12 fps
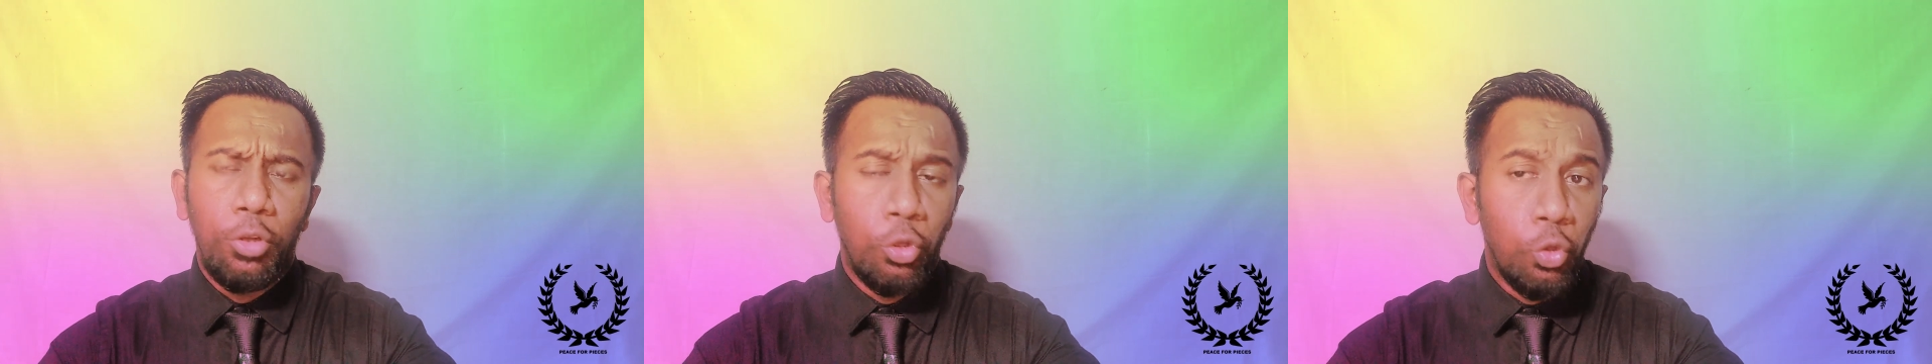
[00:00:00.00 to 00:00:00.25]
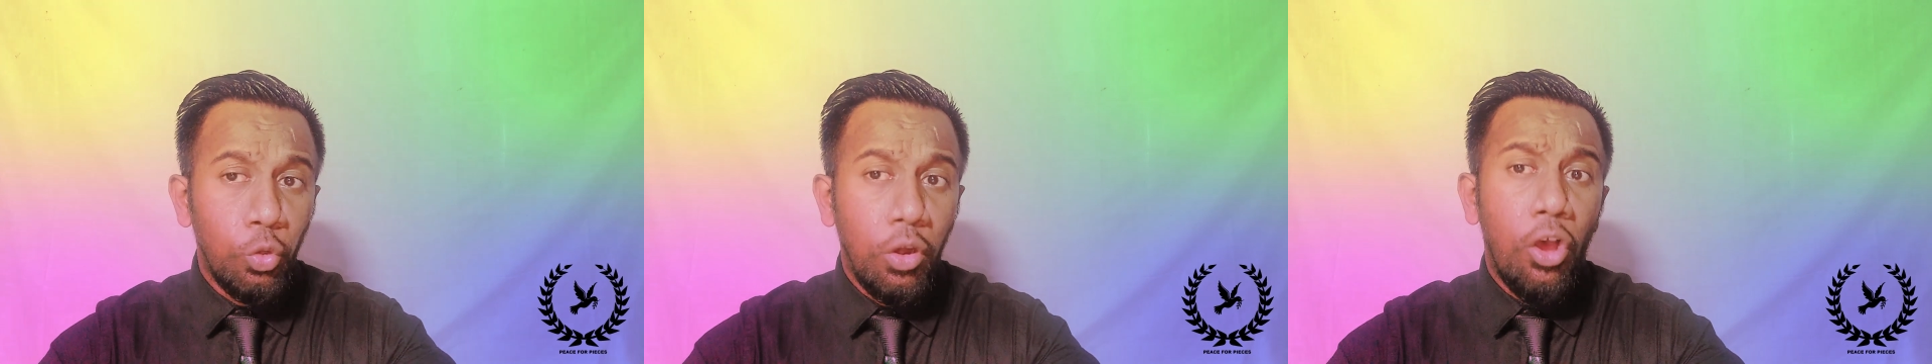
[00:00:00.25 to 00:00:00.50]

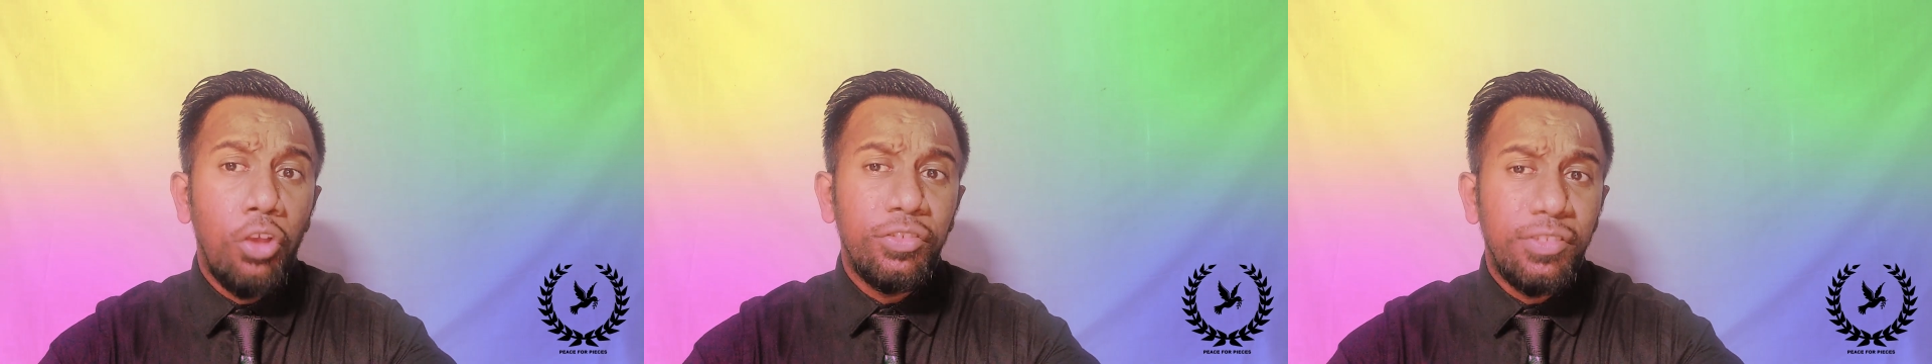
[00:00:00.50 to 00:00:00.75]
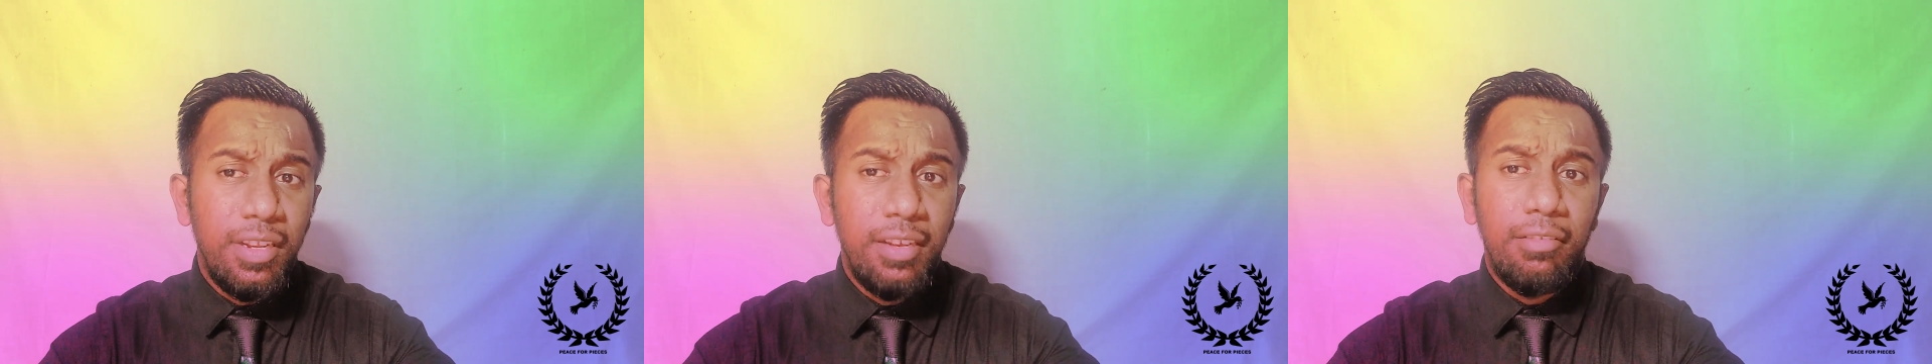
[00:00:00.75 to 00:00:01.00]
who
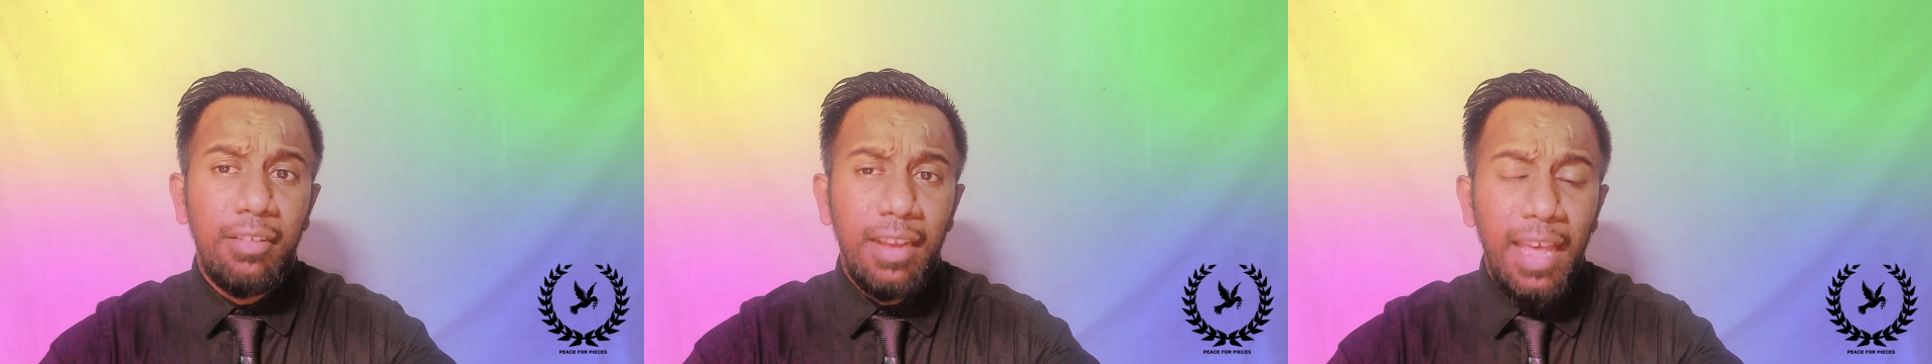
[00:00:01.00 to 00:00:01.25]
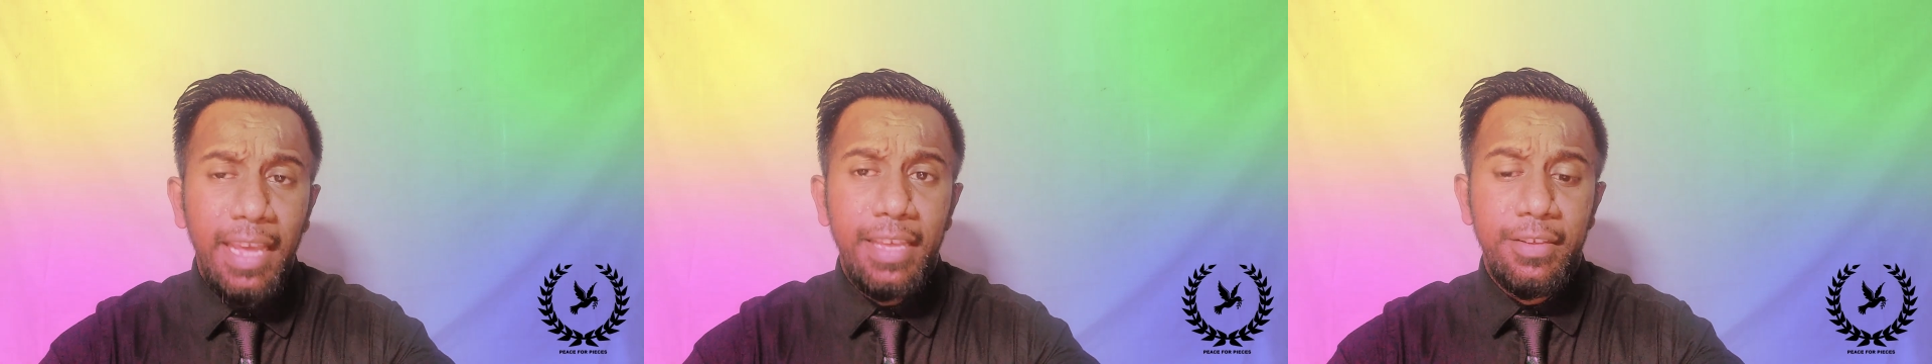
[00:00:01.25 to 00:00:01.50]
lost their
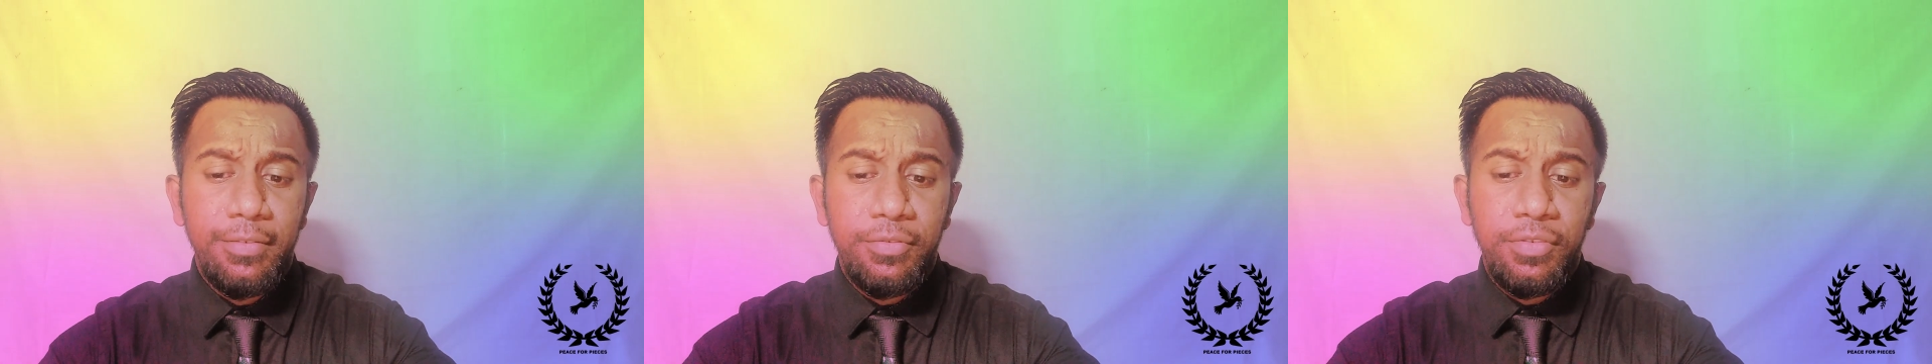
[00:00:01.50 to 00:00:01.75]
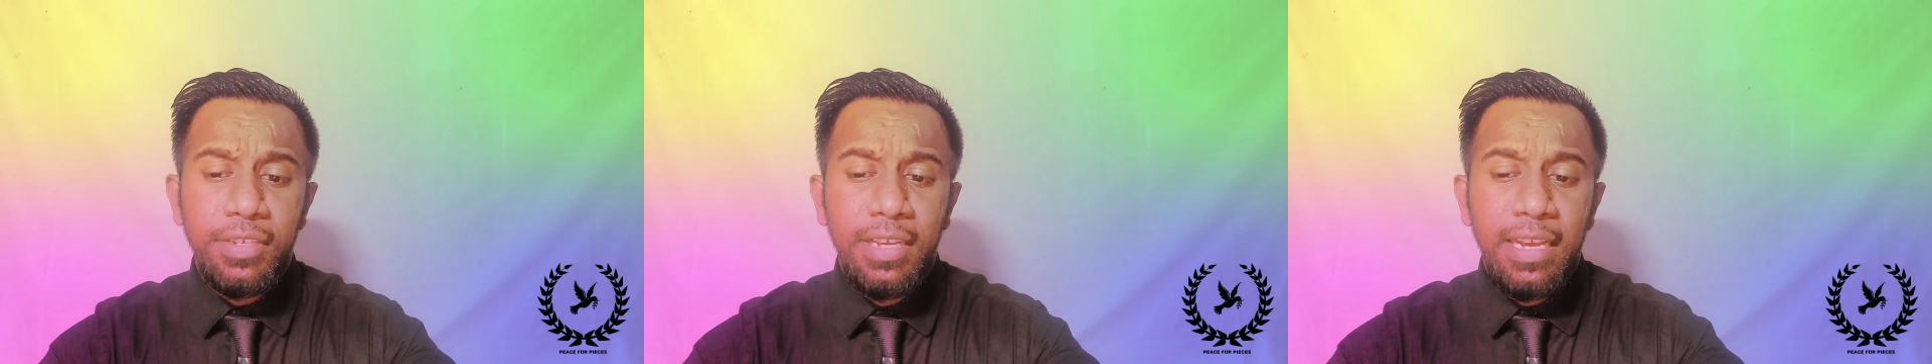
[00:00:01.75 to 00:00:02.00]

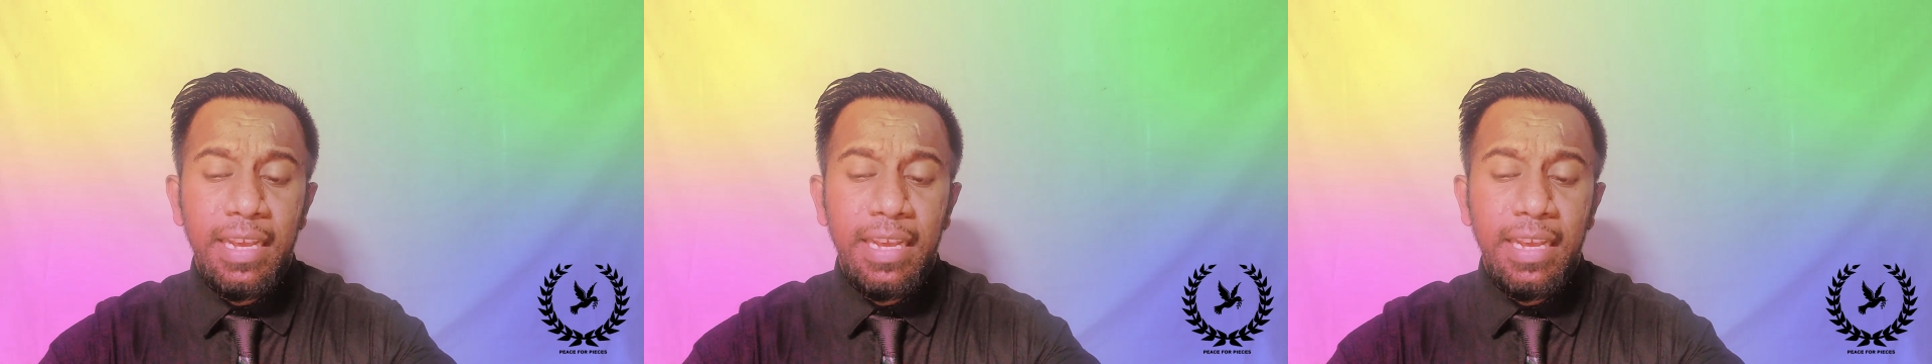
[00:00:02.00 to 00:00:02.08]
lives